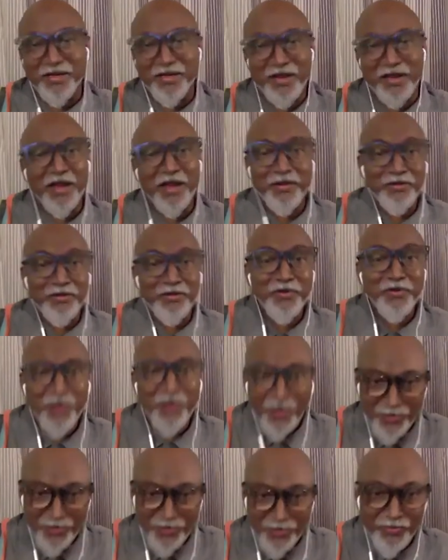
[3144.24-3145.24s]
I don't know
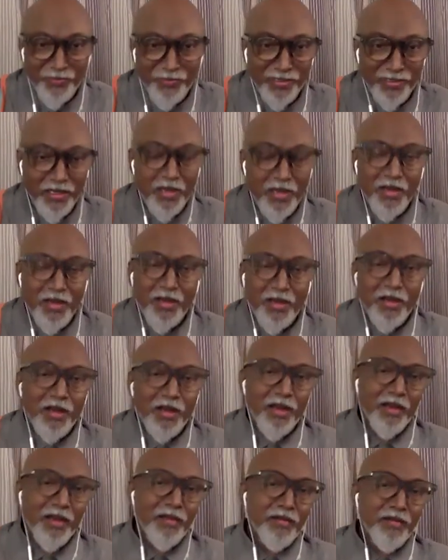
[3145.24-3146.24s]
how to mean.
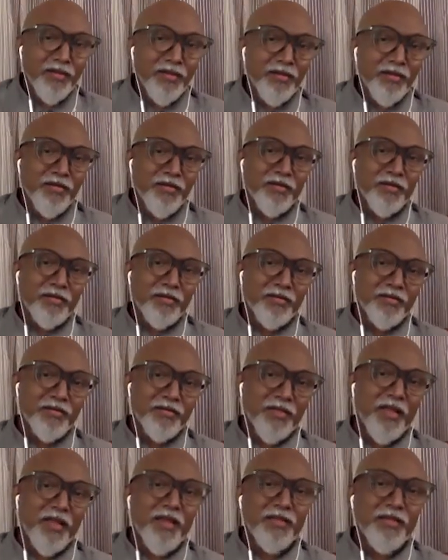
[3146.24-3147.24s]
And uh,
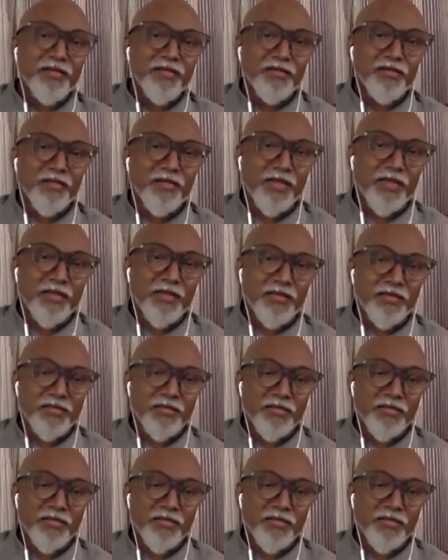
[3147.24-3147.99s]
that, that